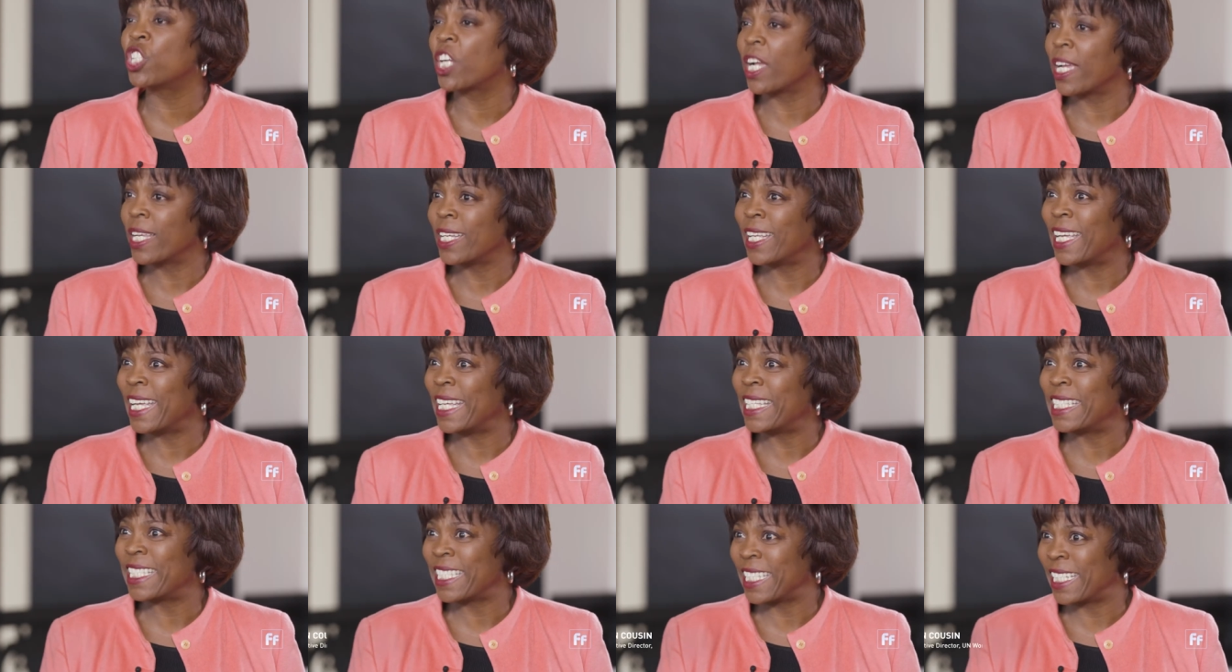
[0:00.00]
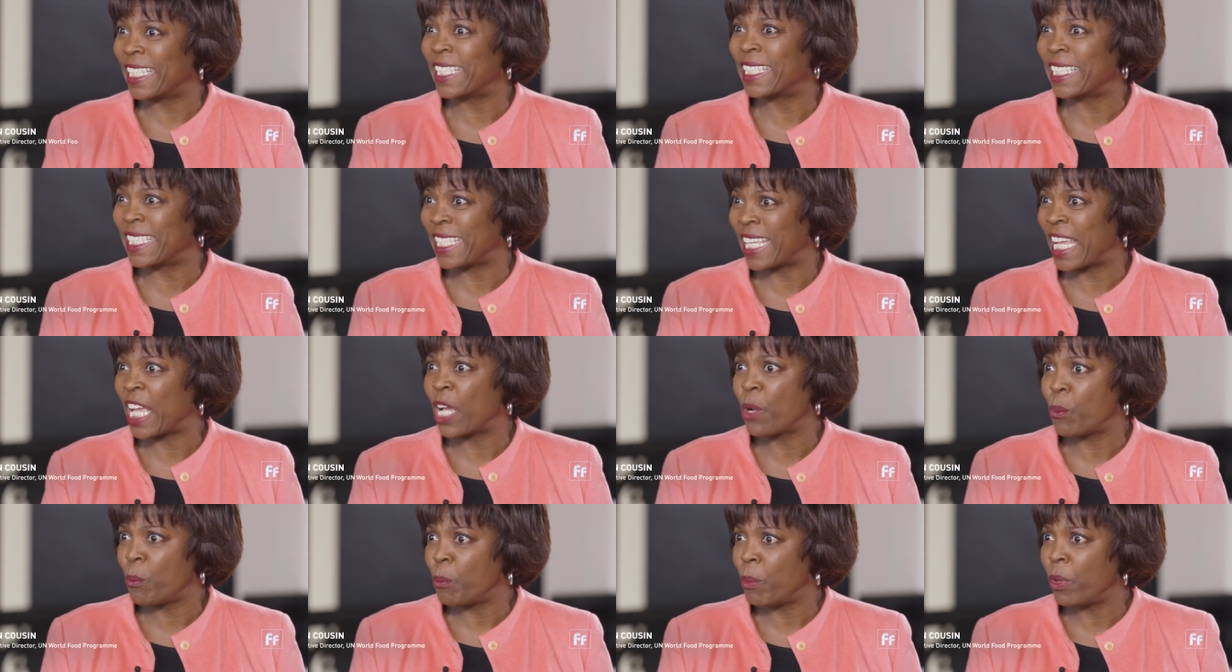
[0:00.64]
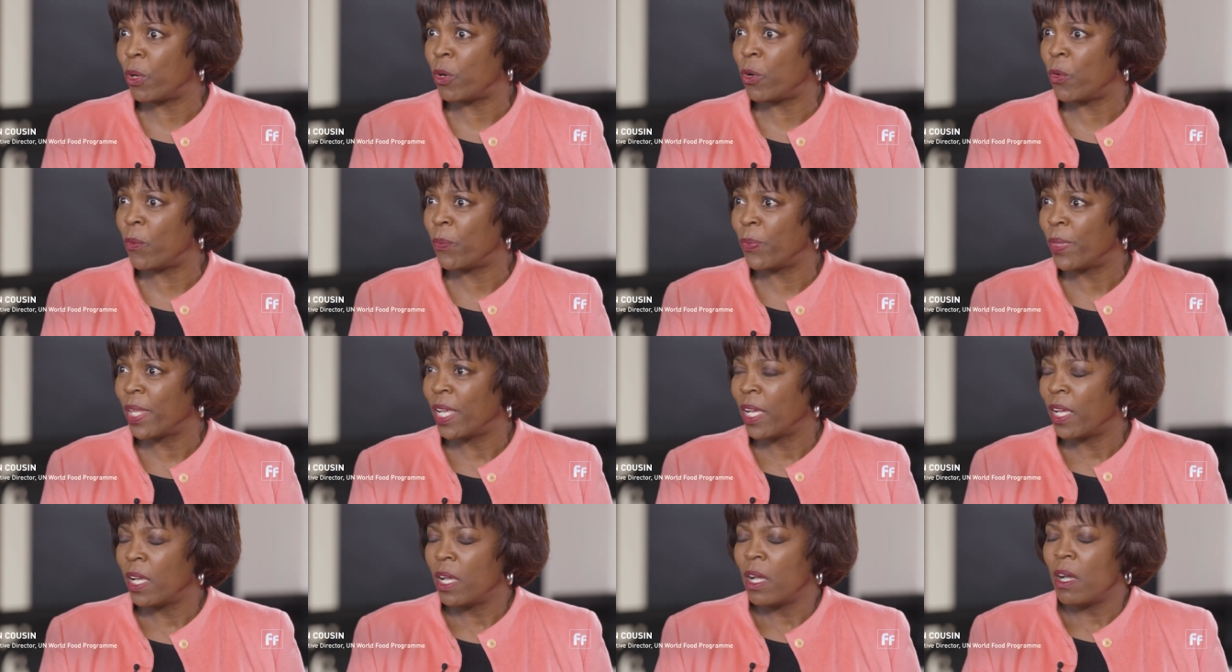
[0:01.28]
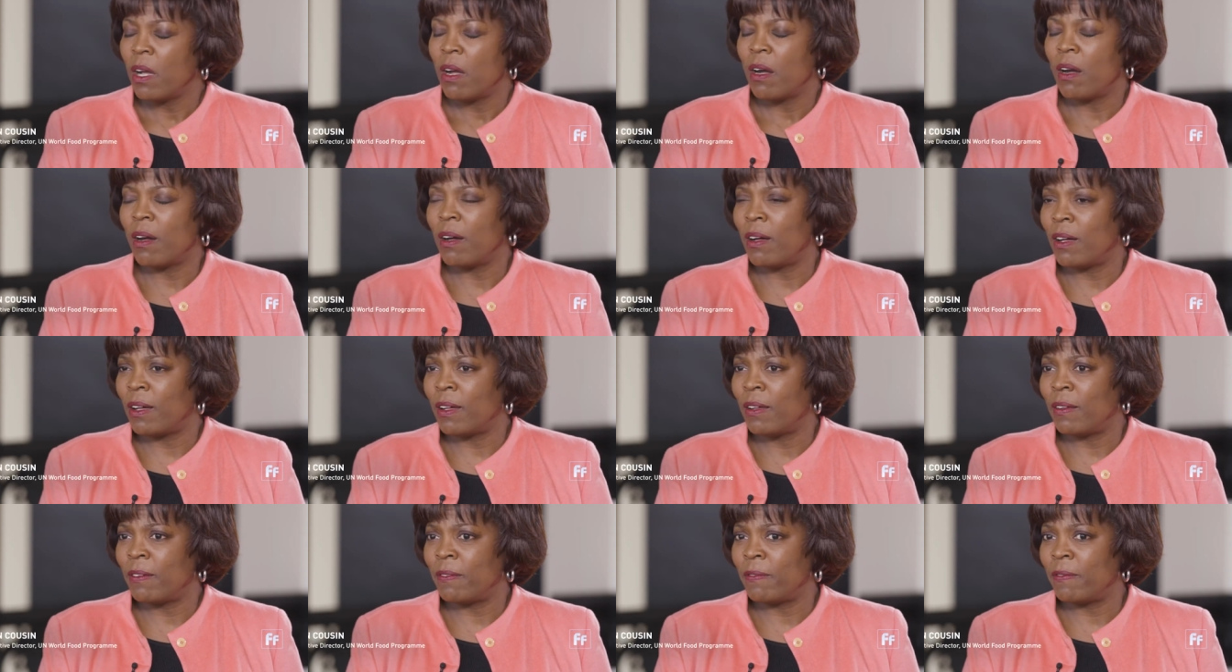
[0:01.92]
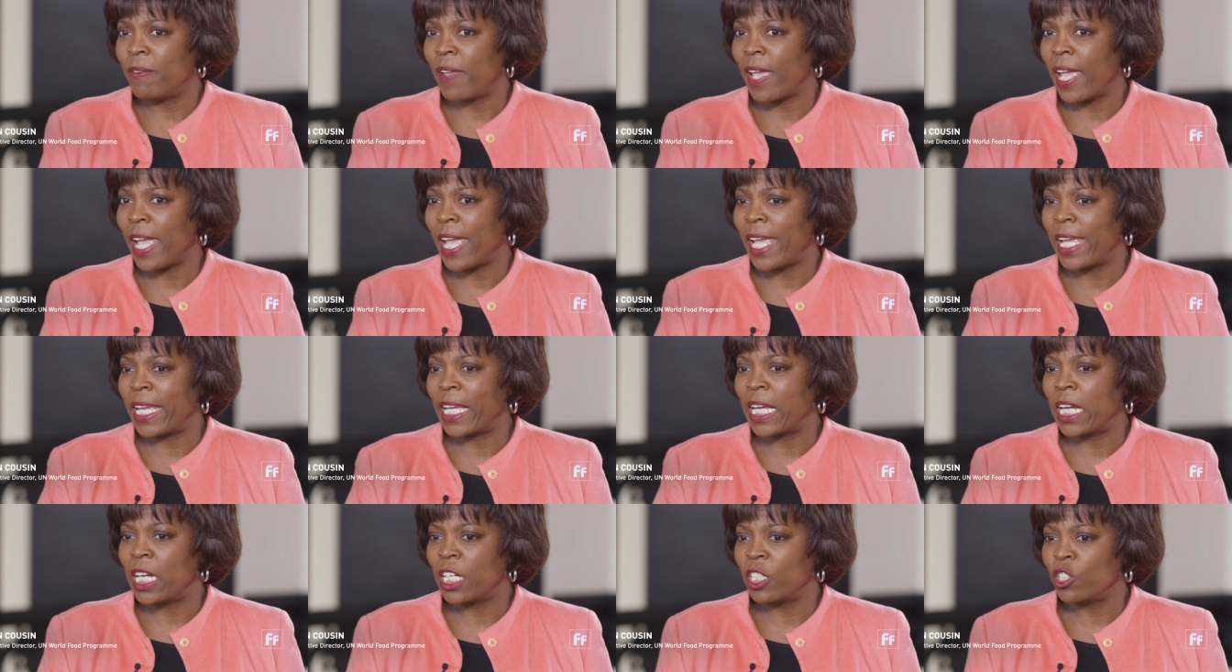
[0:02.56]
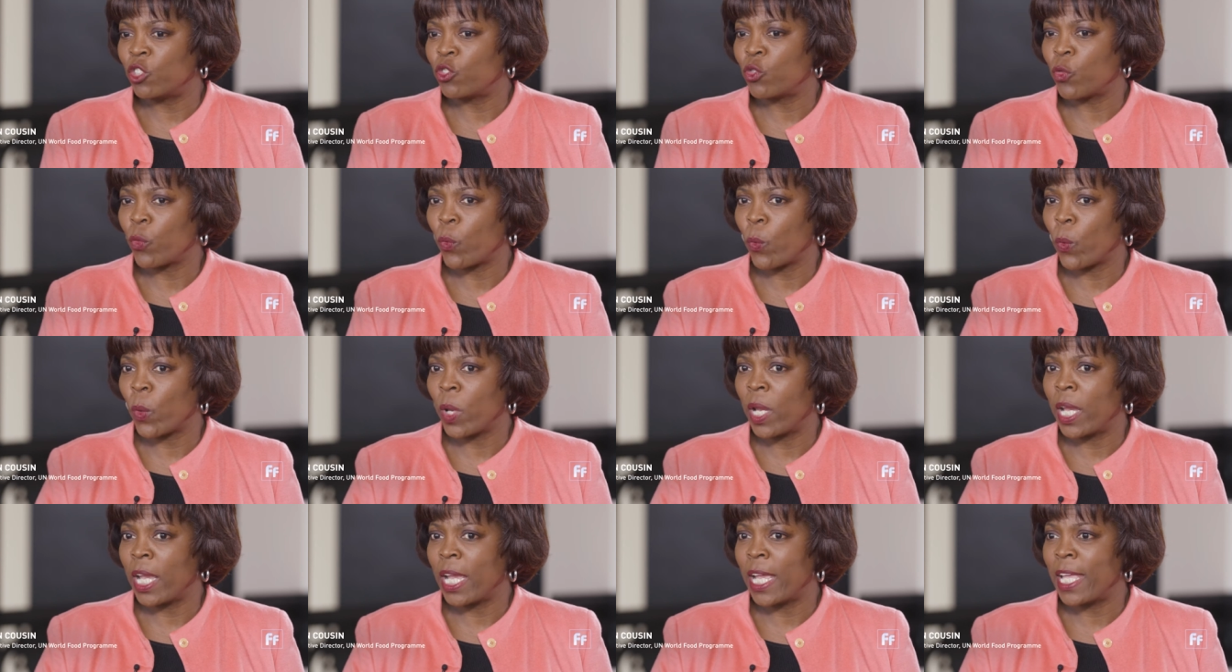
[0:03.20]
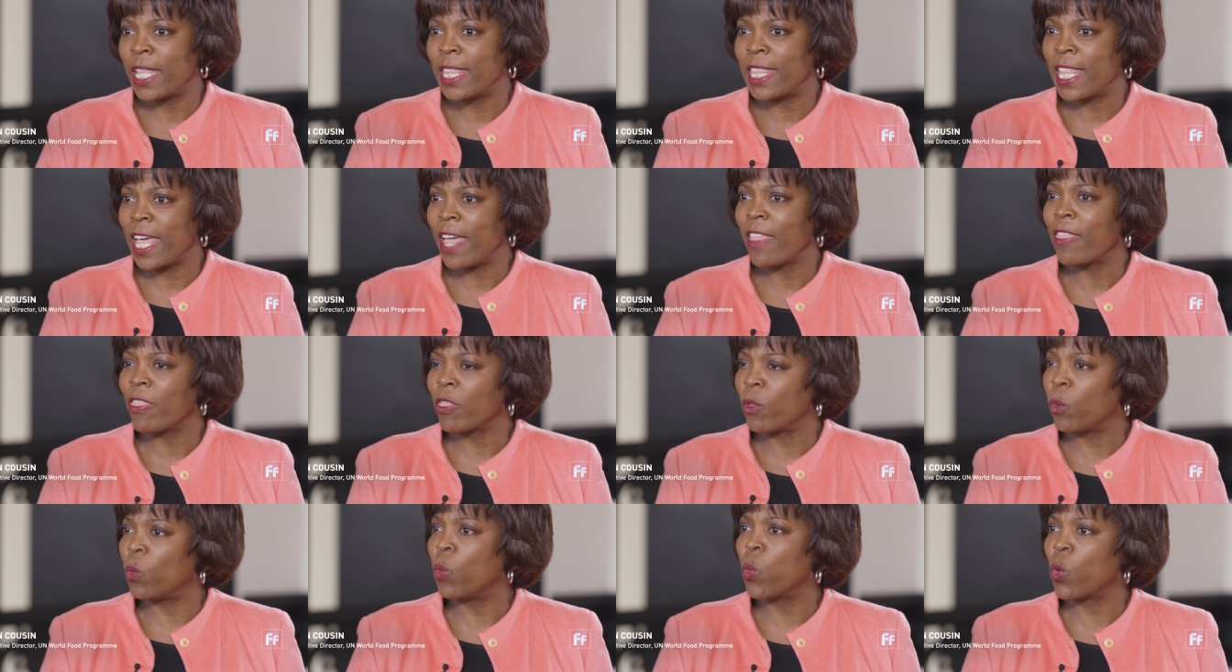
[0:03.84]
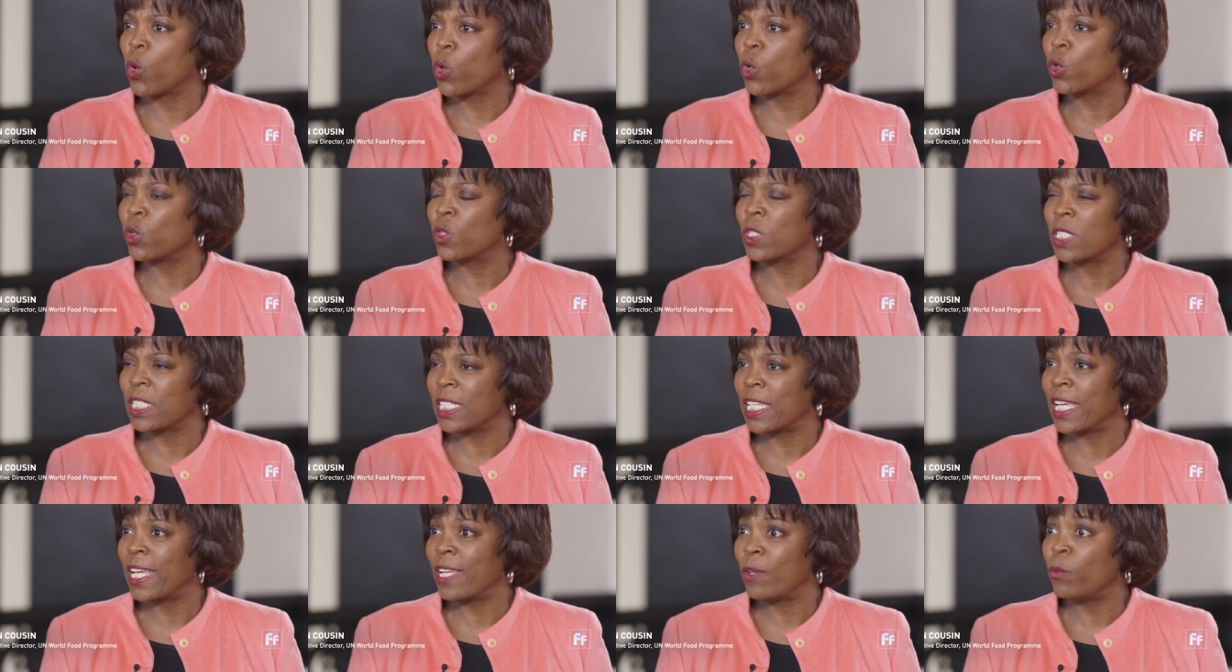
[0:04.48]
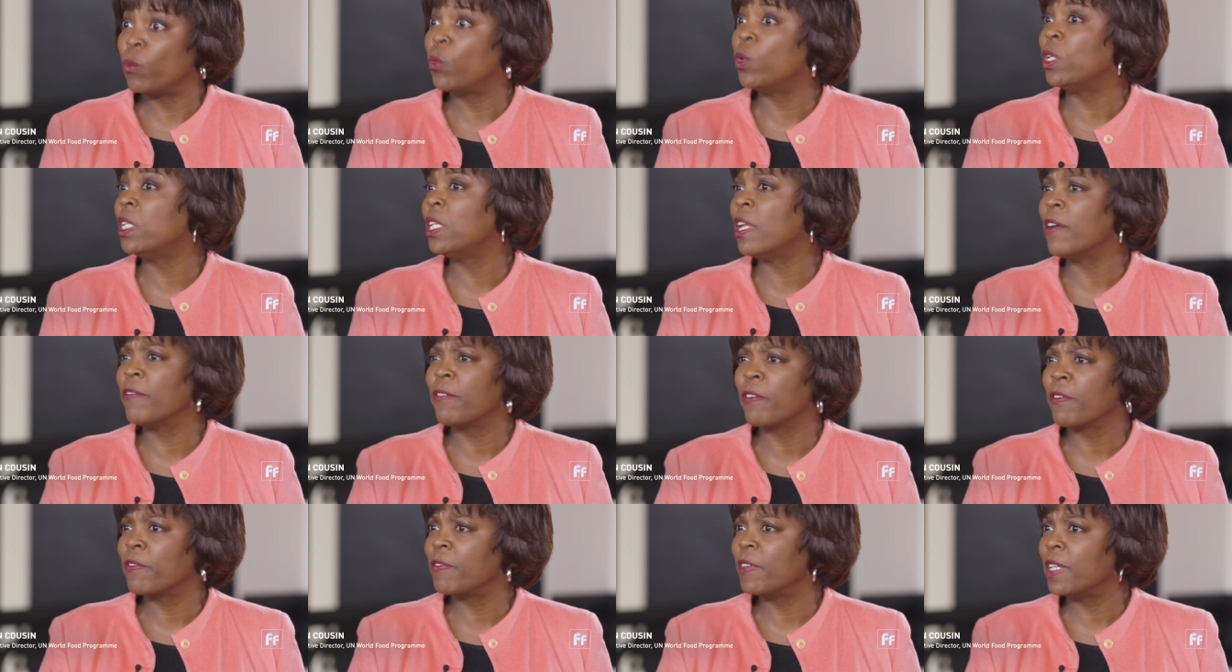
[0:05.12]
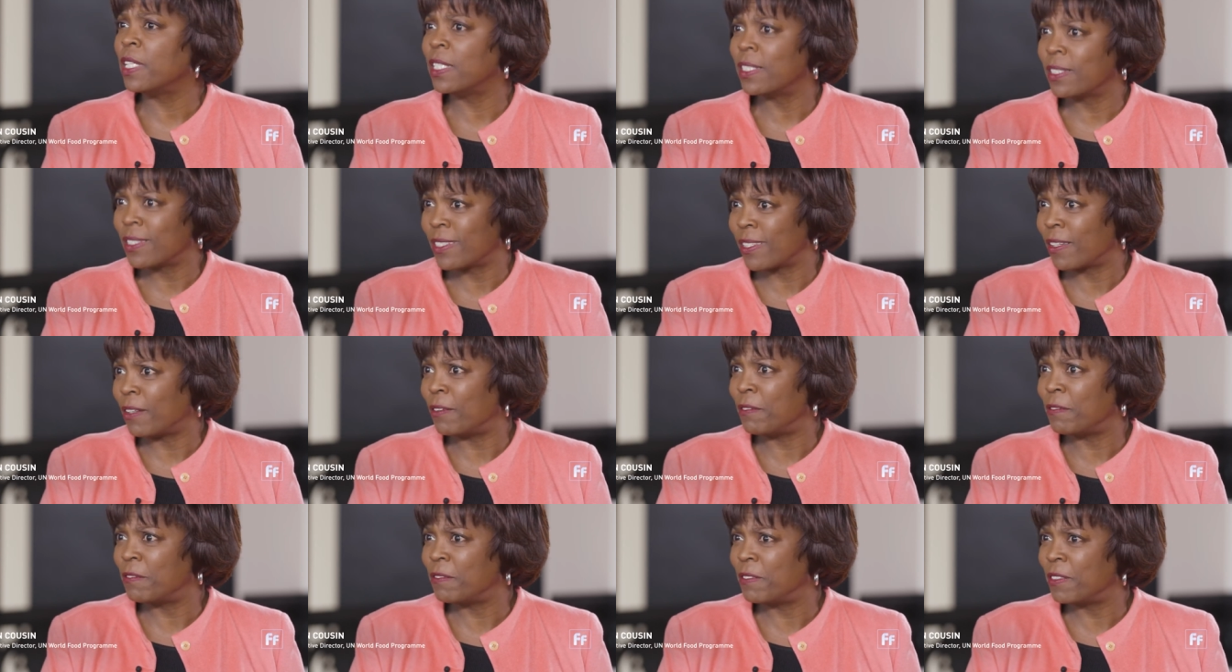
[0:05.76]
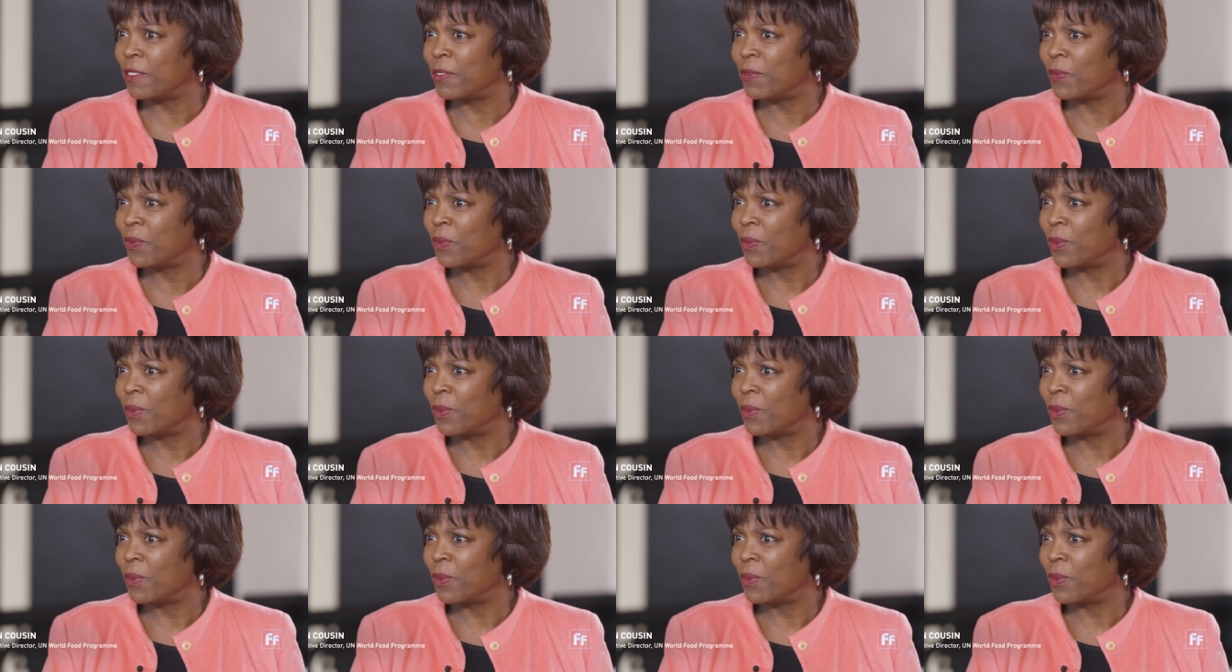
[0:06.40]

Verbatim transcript: China as an example of a country that the world said would never feed itself,